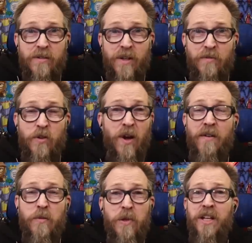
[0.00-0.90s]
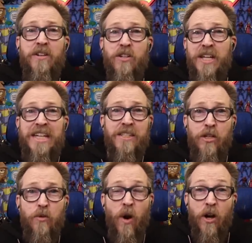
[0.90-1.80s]
If you have a political
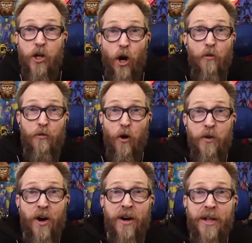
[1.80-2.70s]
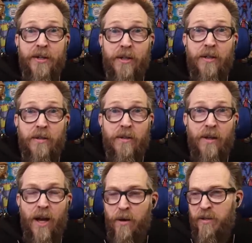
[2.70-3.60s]
issue, go vote on it.
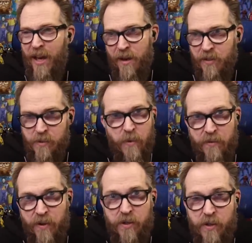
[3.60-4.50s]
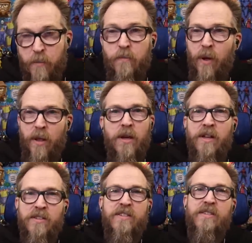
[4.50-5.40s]
How, eh, half these motherfuckers,
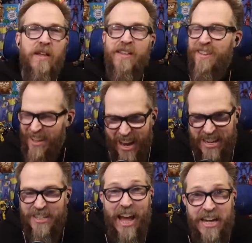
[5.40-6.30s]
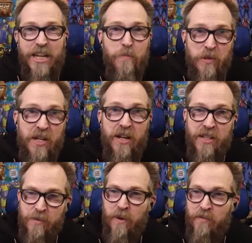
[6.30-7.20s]
eight, 90% of
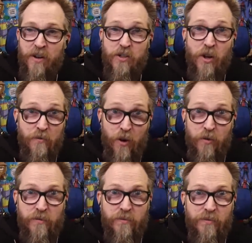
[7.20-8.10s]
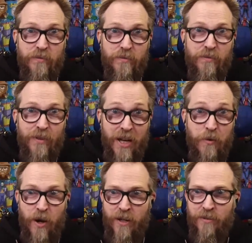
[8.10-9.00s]
these motherfuckers don't vote.
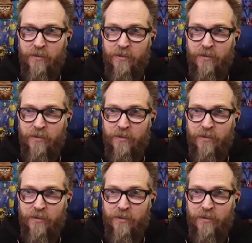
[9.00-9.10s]
Anyway,